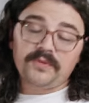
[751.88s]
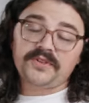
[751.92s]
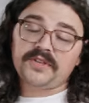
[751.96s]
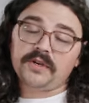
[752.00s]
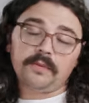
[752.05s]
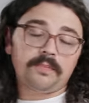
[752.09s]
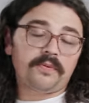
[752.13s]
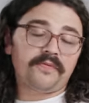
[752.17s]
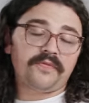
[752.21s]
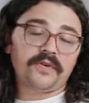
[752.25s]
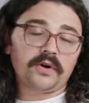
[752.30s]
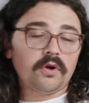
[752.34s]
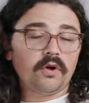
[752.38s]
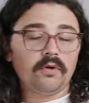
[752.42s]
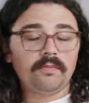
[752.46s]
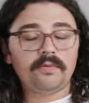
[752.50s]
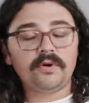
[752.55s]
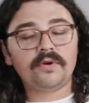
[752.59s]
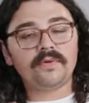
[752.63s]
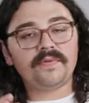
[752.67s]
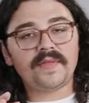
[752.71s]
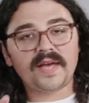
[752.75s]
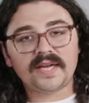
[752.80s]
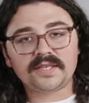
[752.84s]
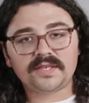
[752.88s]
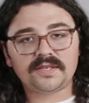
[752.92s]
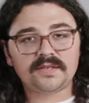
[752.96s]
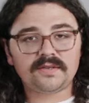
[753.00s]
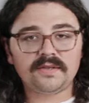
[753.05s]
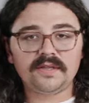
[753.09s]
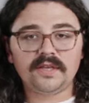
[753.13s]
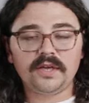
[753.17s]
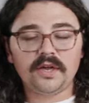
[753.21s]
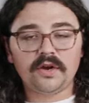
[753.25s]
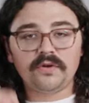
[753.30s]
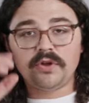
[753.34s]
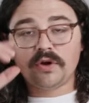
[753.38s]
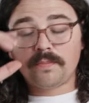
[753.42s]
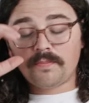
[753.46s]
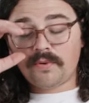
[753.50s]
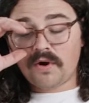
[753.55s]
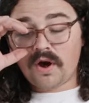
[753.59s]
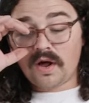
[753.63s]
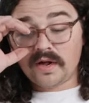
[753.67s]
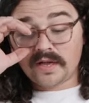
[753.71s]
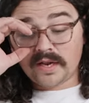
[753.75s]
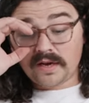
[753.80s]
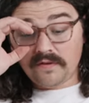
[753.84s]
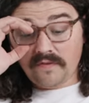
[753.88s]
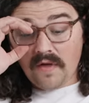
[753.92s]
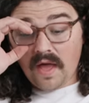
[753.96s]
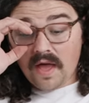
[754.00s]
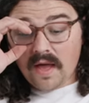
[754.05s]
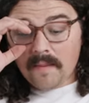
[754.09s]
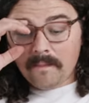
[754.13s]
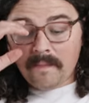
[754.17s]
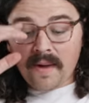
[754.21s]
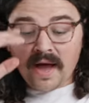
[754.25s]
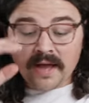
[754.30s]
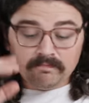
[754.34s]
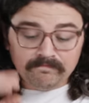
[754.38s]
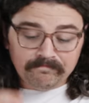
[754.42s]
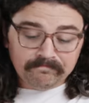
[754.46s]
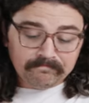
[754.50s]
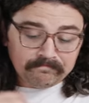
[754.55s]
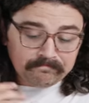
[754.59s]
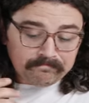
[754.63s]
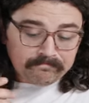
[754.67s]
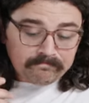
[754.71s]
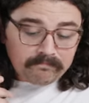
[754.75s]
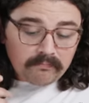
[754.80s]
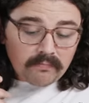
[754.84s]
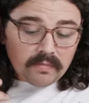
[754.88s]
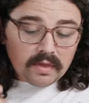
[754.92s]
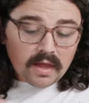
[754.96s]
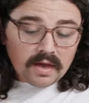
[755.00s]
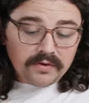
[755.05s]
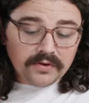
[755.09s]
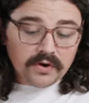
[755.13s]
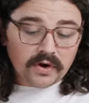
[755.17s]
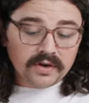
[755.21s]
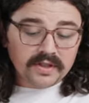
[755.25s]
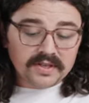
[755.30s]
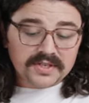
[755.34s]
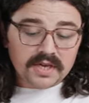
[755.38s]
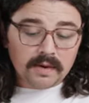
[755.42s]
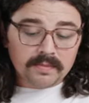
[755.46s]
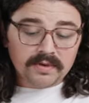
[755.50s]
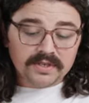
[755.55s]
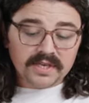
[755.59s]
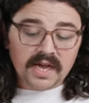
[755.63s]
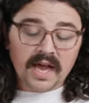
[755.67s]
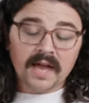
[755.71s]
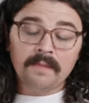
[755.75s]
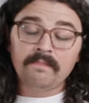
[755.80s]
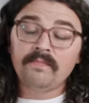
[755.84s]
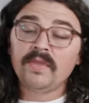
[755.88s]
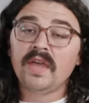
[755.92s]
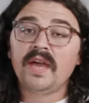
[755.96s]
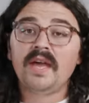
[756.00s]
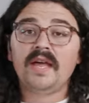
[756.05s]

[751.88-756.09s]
still prefer cold brew, that's, you know, your prerogative. But during the summertime,